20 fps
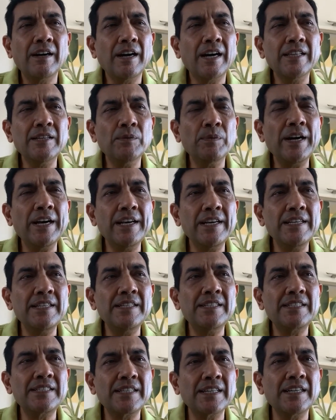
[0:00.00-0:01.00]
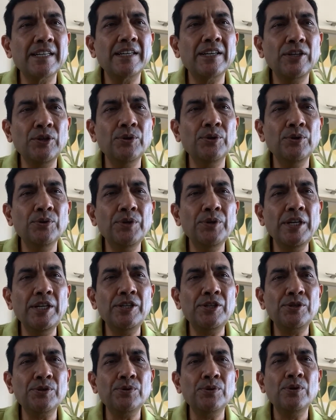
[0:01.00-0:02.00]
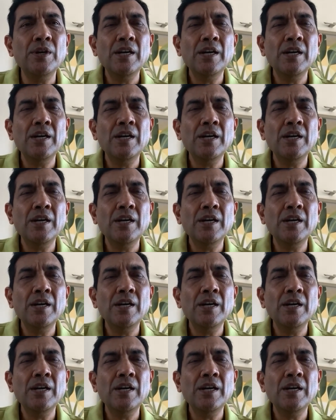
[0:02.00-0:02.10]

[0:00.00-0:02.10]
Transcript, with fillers: otherwise, you you need to